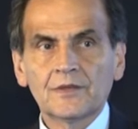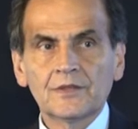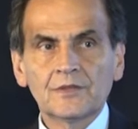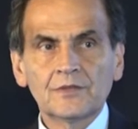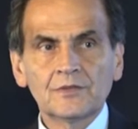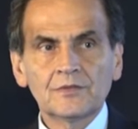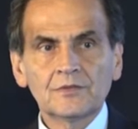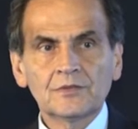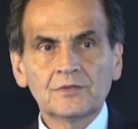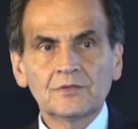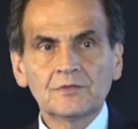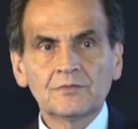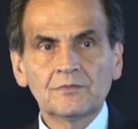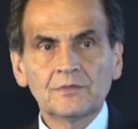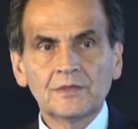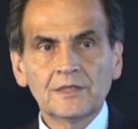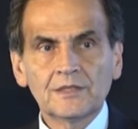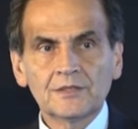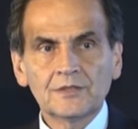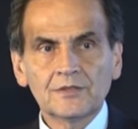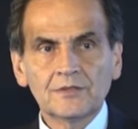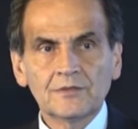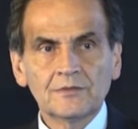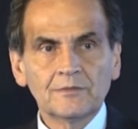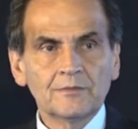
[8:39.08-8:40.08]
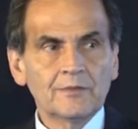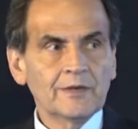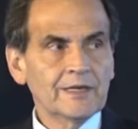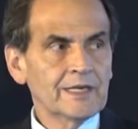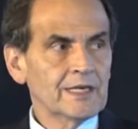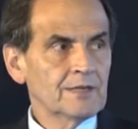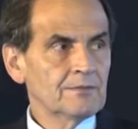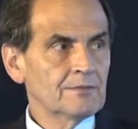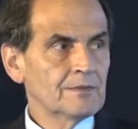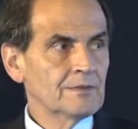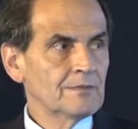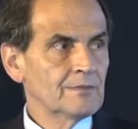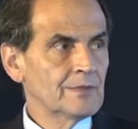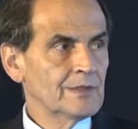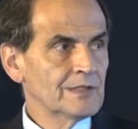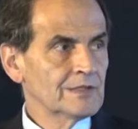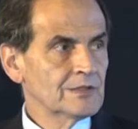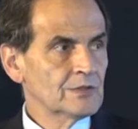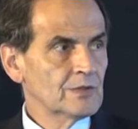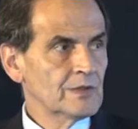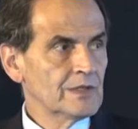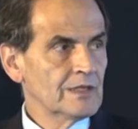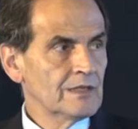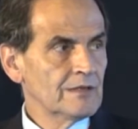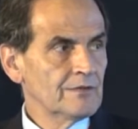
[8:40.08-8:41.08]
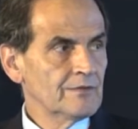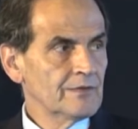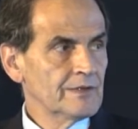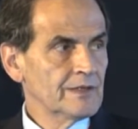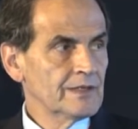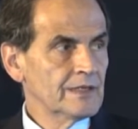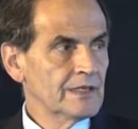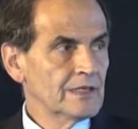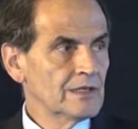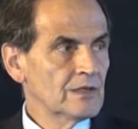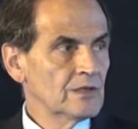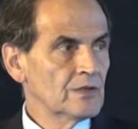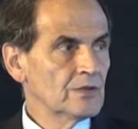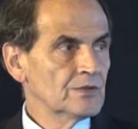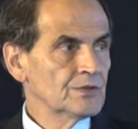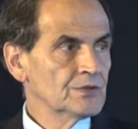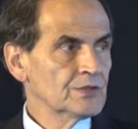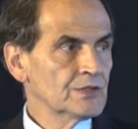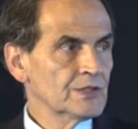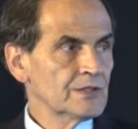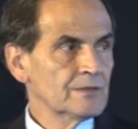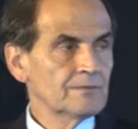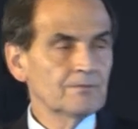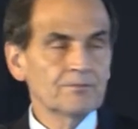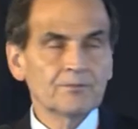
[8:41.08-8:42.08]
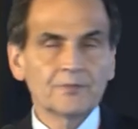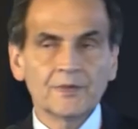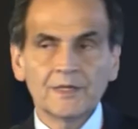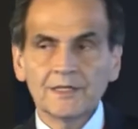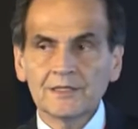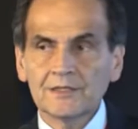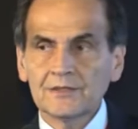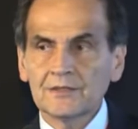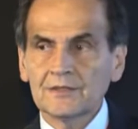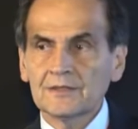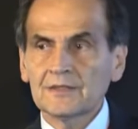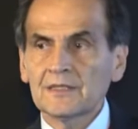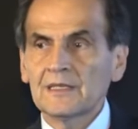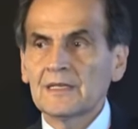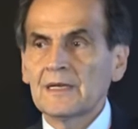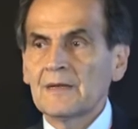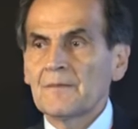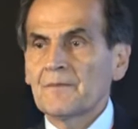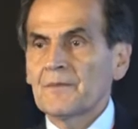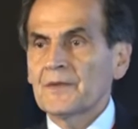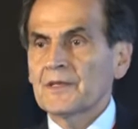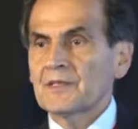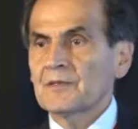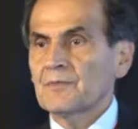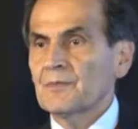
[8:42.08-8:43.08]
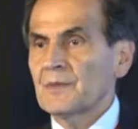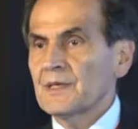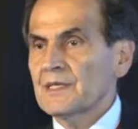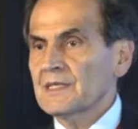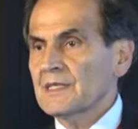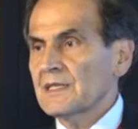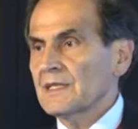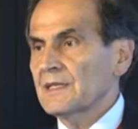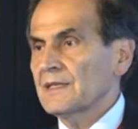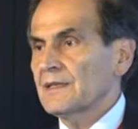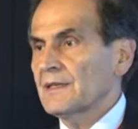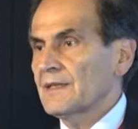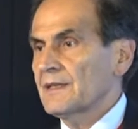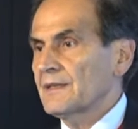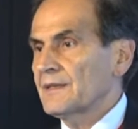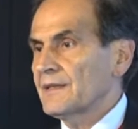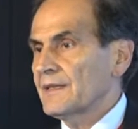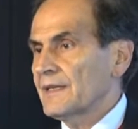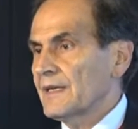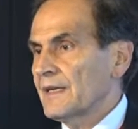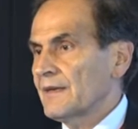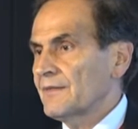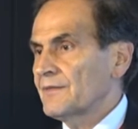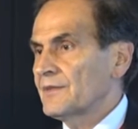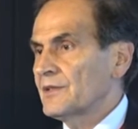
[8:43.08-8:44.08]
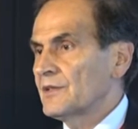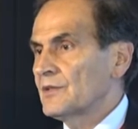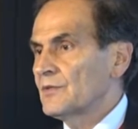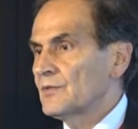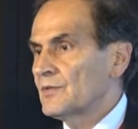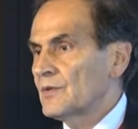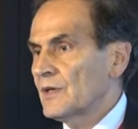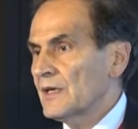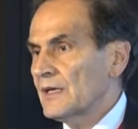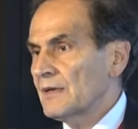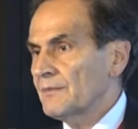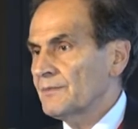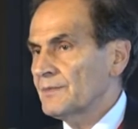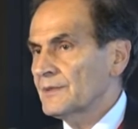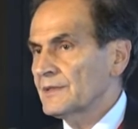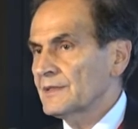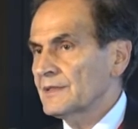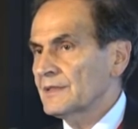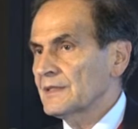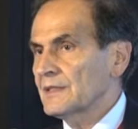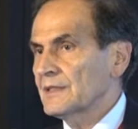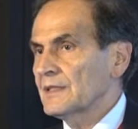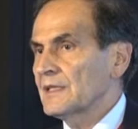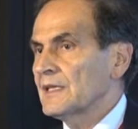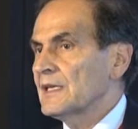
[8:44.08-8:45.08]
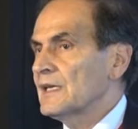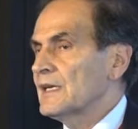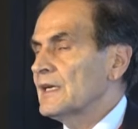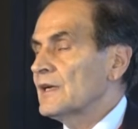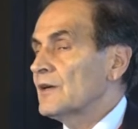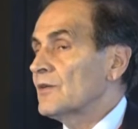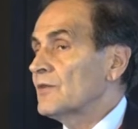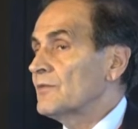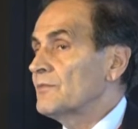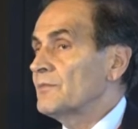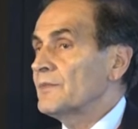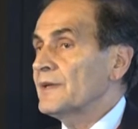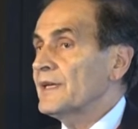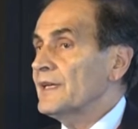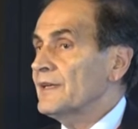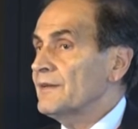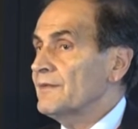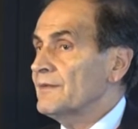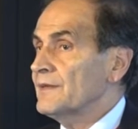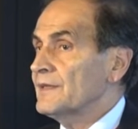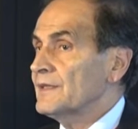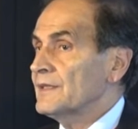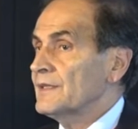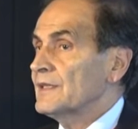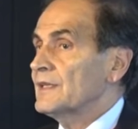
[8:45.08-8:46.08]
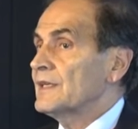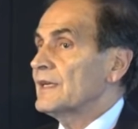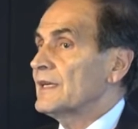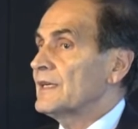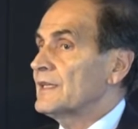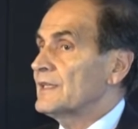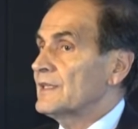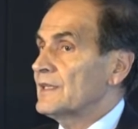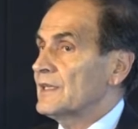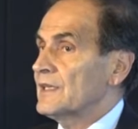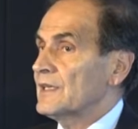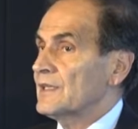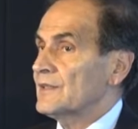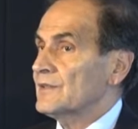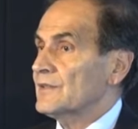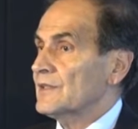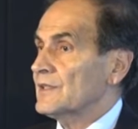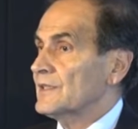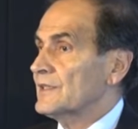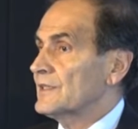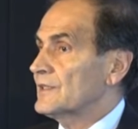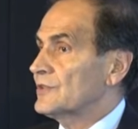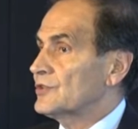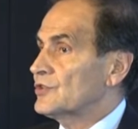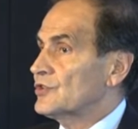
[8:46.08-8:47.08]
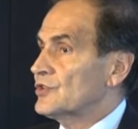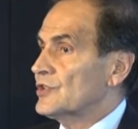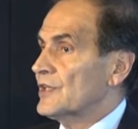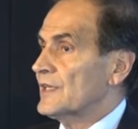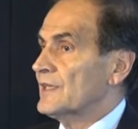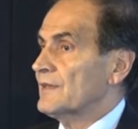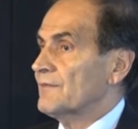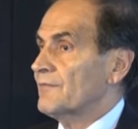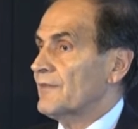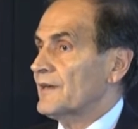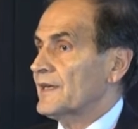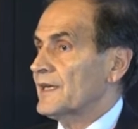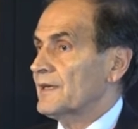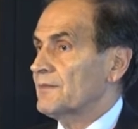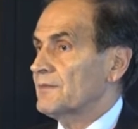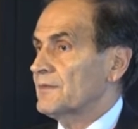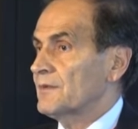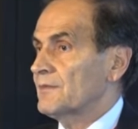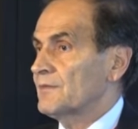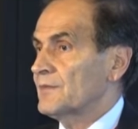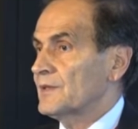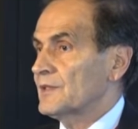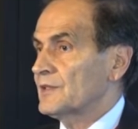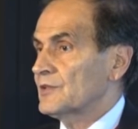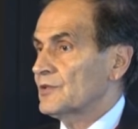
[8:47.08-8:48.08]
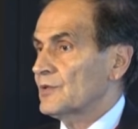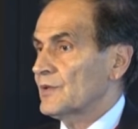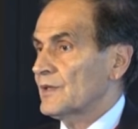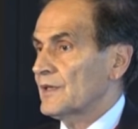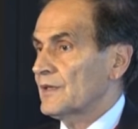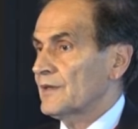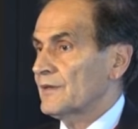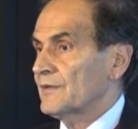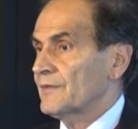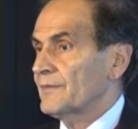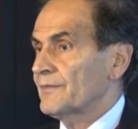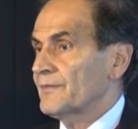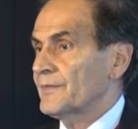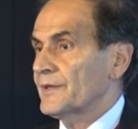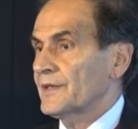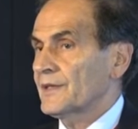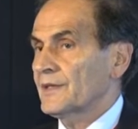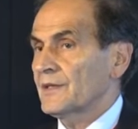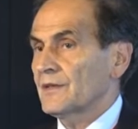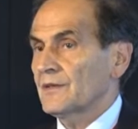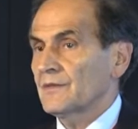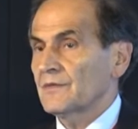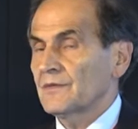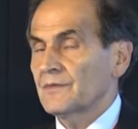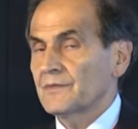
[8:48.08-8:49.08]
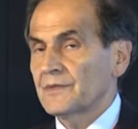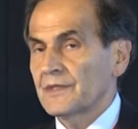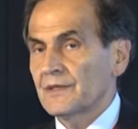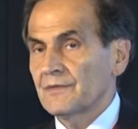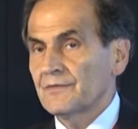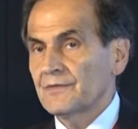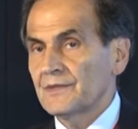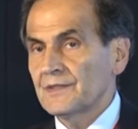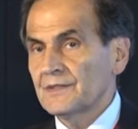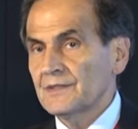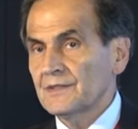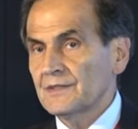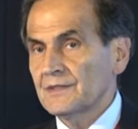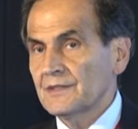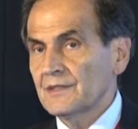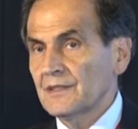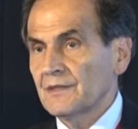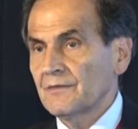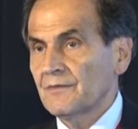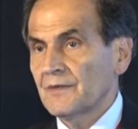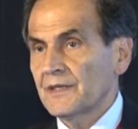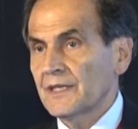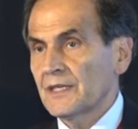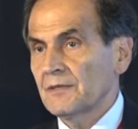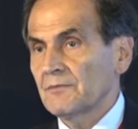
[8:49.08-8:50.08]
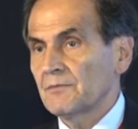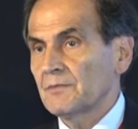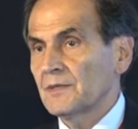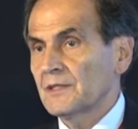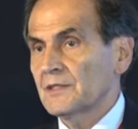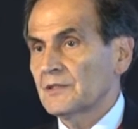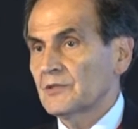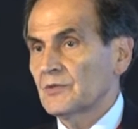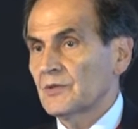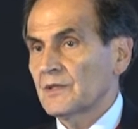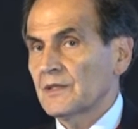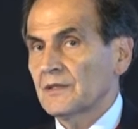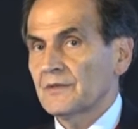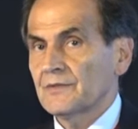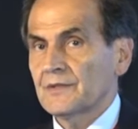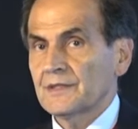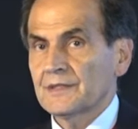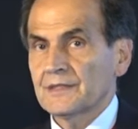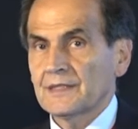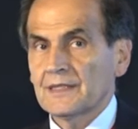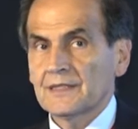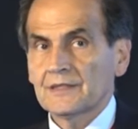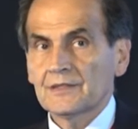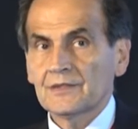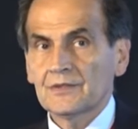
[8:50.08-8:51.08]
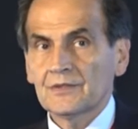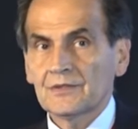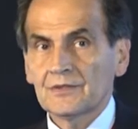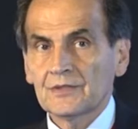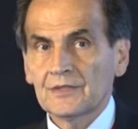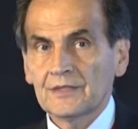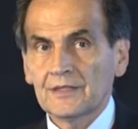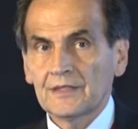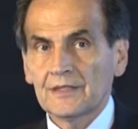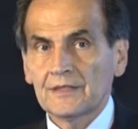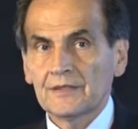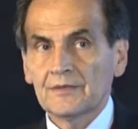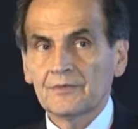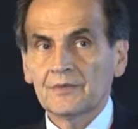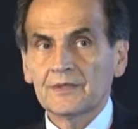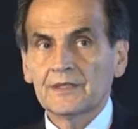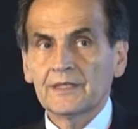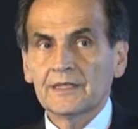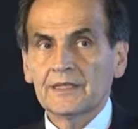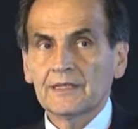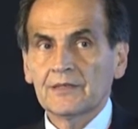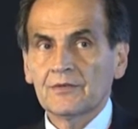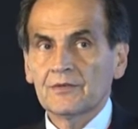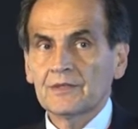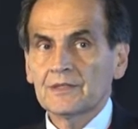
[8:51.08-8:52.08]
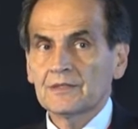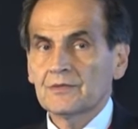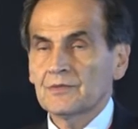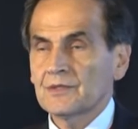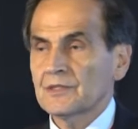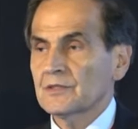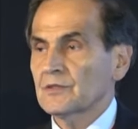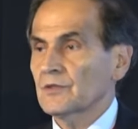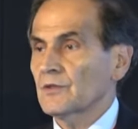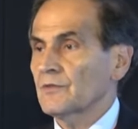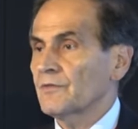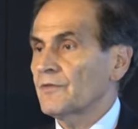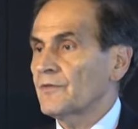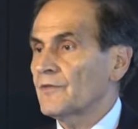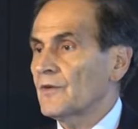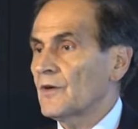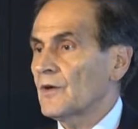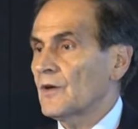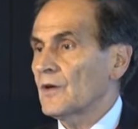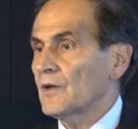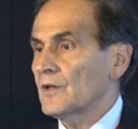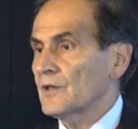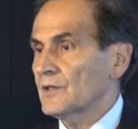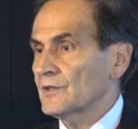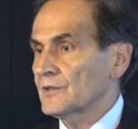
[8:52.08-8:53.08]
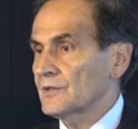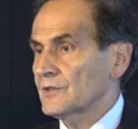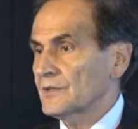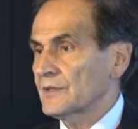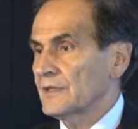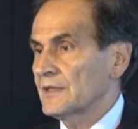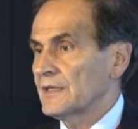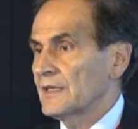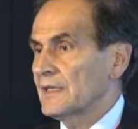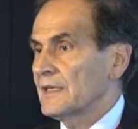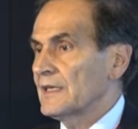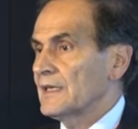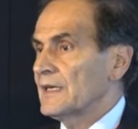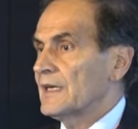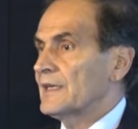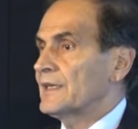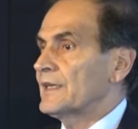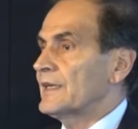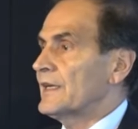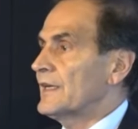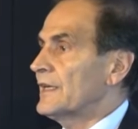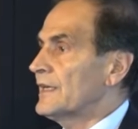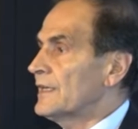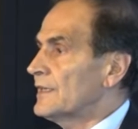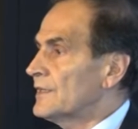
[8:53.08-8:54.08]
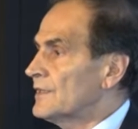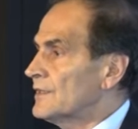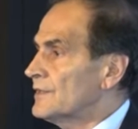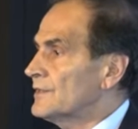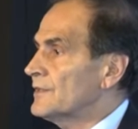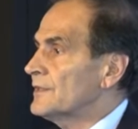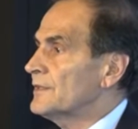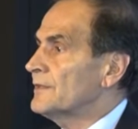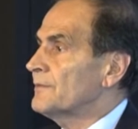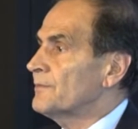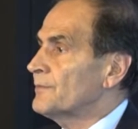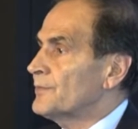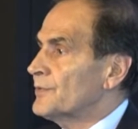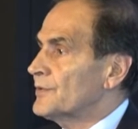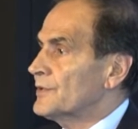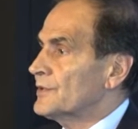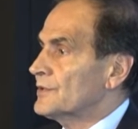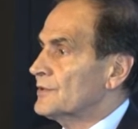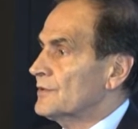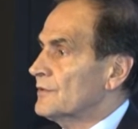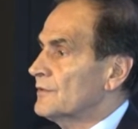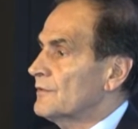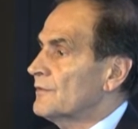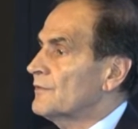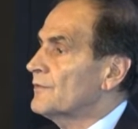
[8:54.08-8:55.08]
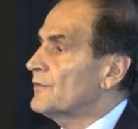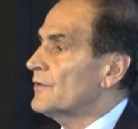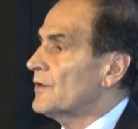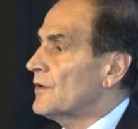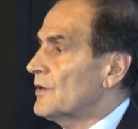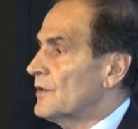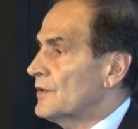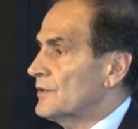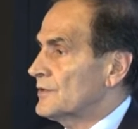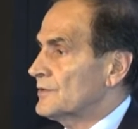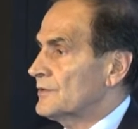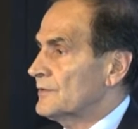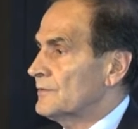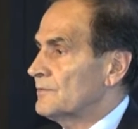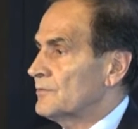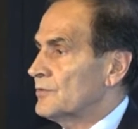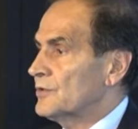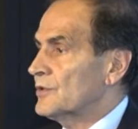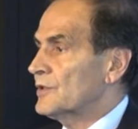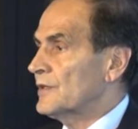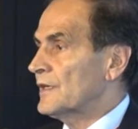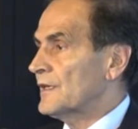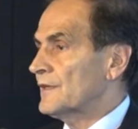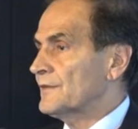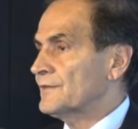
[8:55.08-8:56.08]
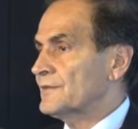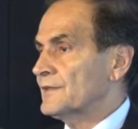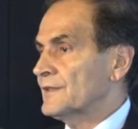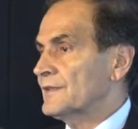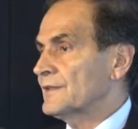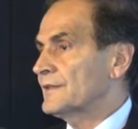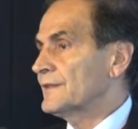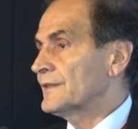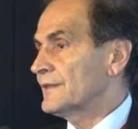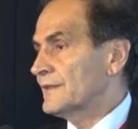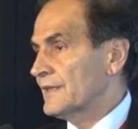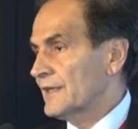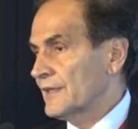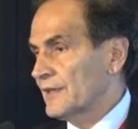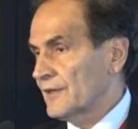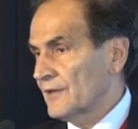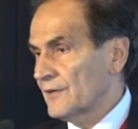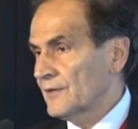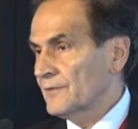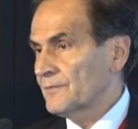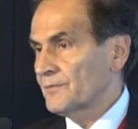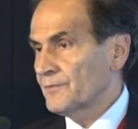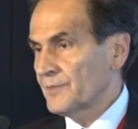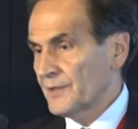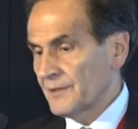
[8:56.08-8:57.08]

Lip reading: for you to measure vitamin B12 in long-term patients, especially if they have neuropathy, or maybe in the elderly, check vitamin B12 because deficiency of vitamin B12 is associated with increased risk of falls. An elderly person falls more often than young